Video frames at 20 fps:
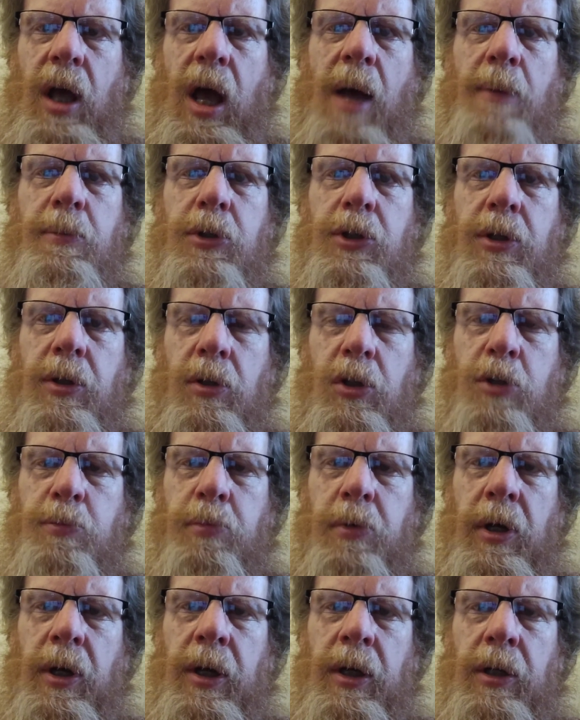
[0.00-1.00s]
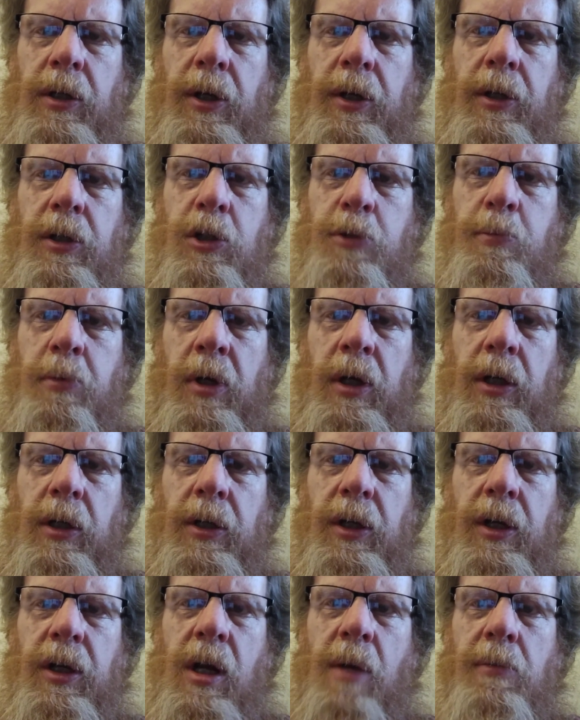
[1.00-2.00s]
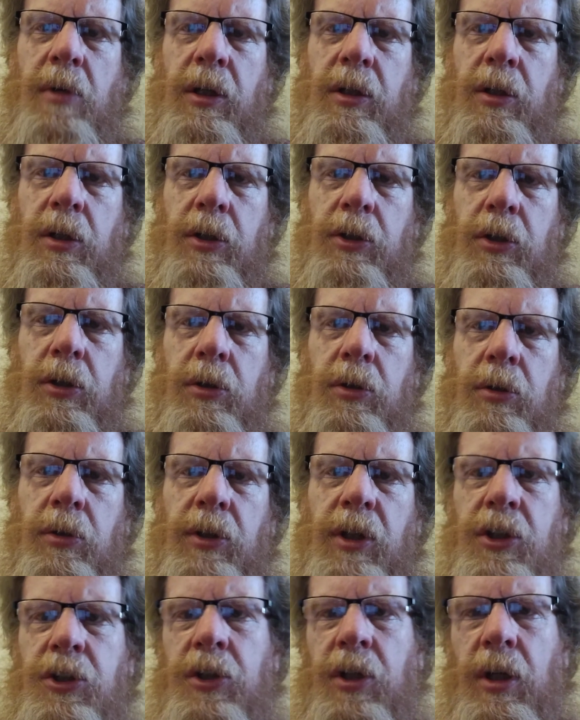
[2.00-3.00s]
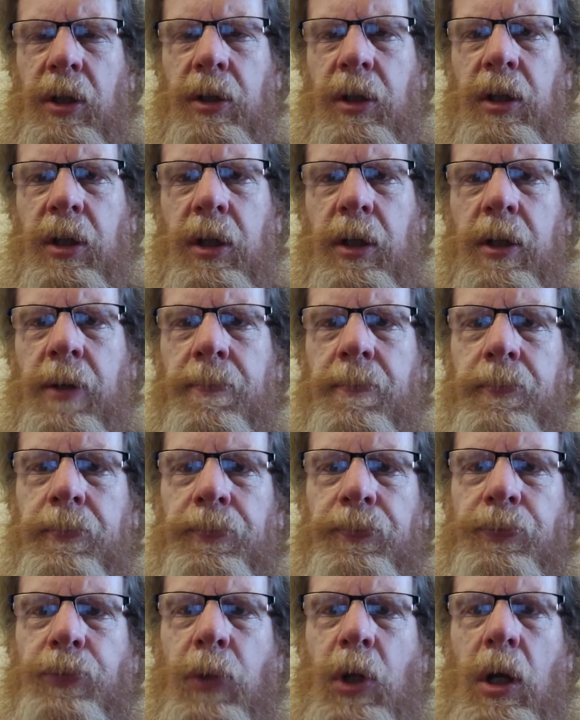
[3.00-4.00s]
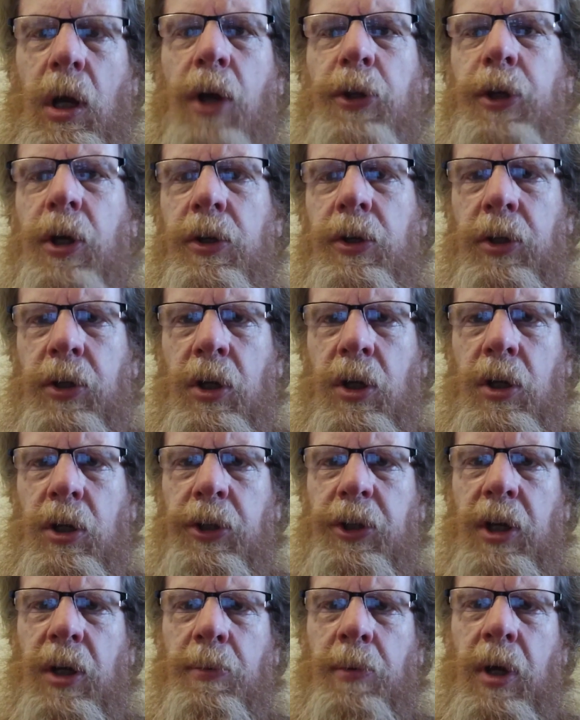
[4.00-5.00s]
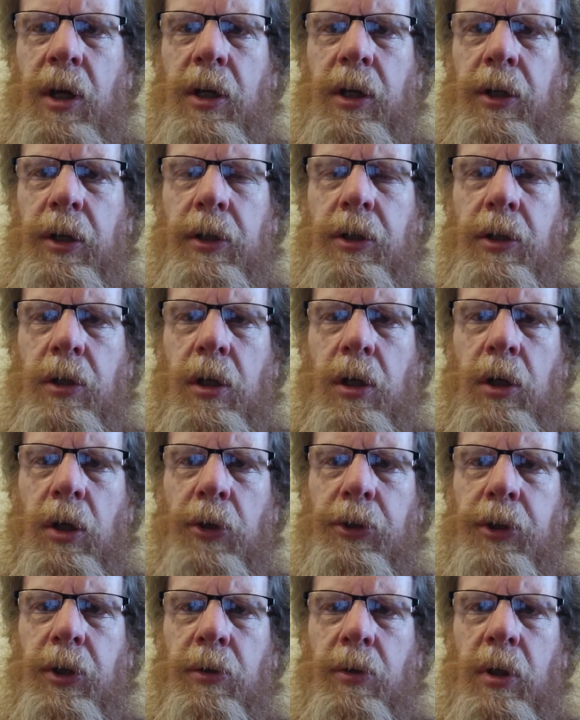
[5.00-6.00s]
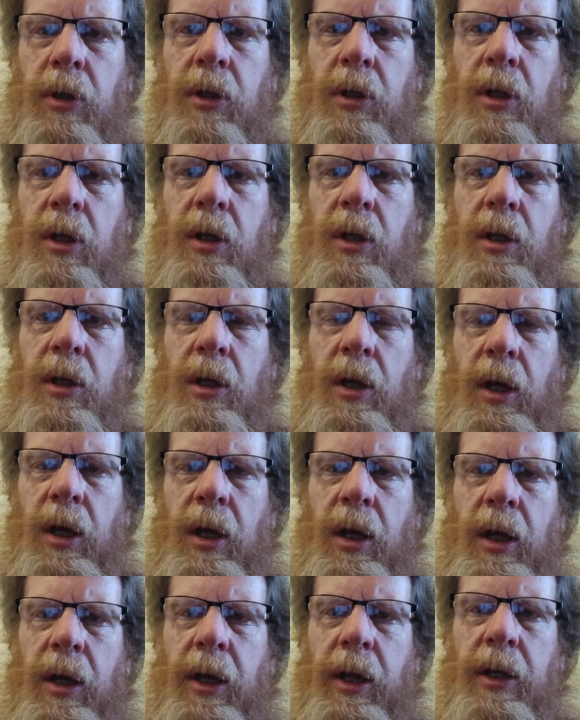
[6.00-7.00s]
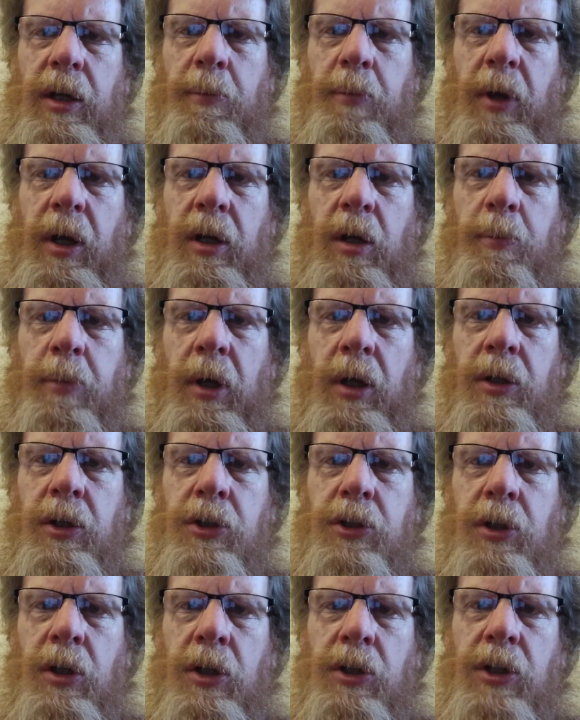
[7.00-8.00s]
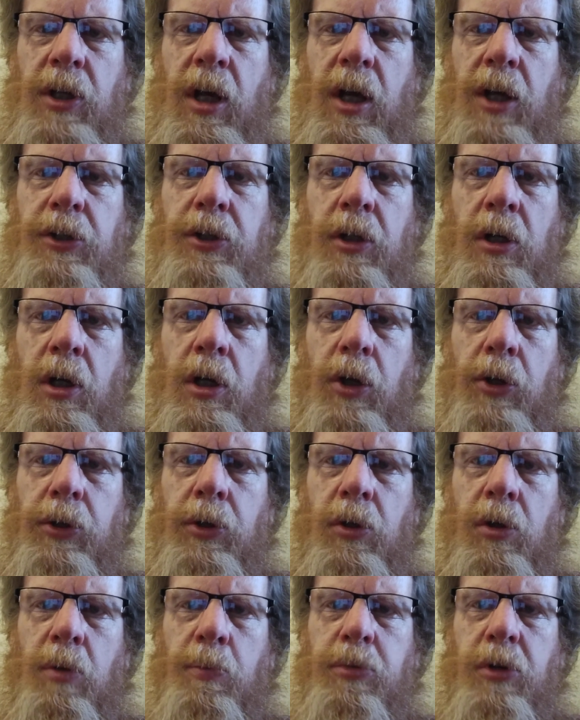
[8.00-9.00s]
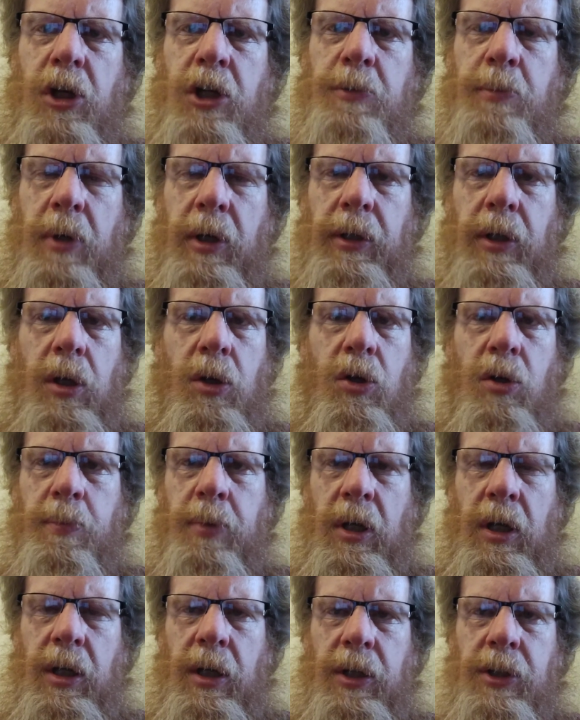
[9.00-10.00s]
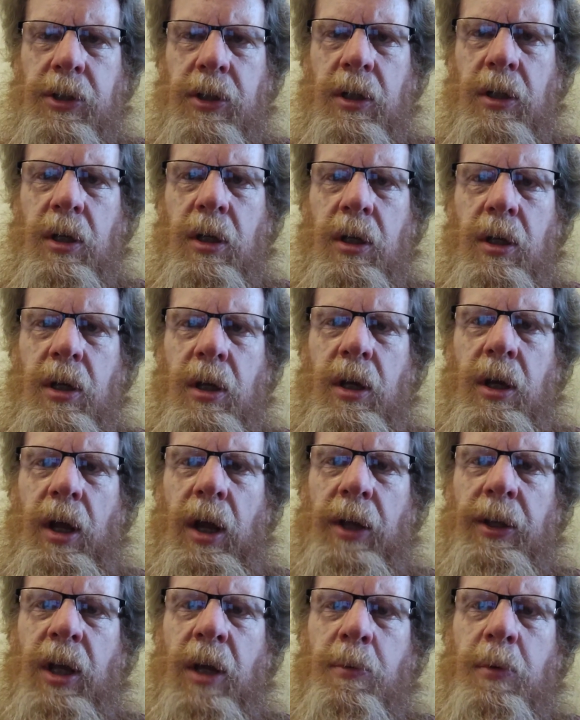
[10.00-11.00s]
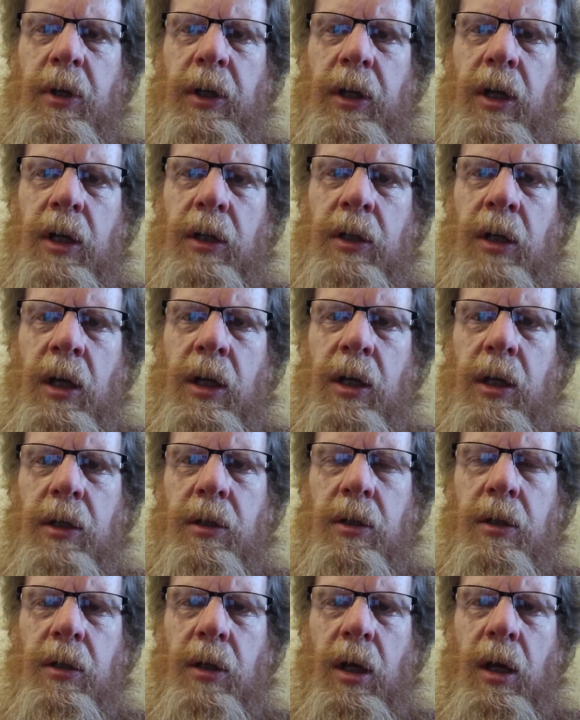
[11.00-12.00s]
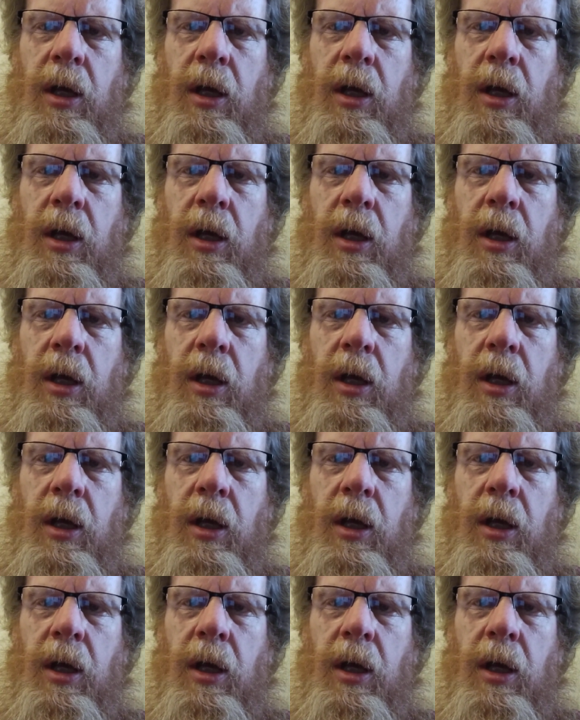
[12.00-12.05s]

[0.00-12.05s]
I'm just going to spray and clean and spray and clean. I'm not going to do this technique. Although you could, theoretically, you could go through and, in a building that's good size, you could go through and pre-spray the whole place. And then when you get done,